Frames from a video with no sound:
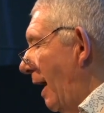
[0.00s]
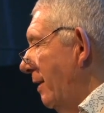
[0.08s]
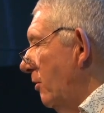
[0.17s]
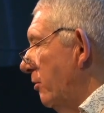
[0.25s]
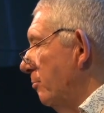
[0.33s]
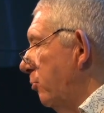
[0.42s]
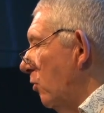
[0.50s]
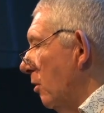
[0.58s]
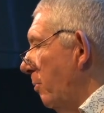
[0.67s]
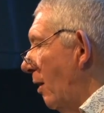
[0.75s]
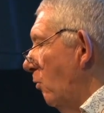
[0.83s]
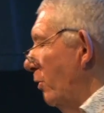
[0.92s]
I got a book
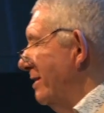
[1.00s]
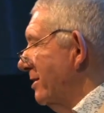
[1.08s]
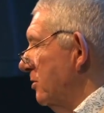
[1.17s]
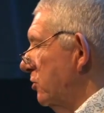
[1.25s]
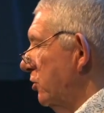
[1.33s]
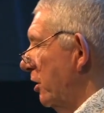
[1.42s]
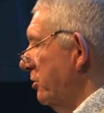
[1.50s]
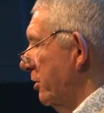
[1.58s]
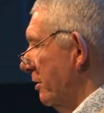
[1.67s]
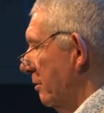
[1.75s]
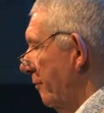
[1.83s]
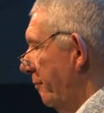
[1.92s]
about Winston
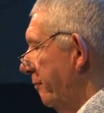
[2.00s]
Churchill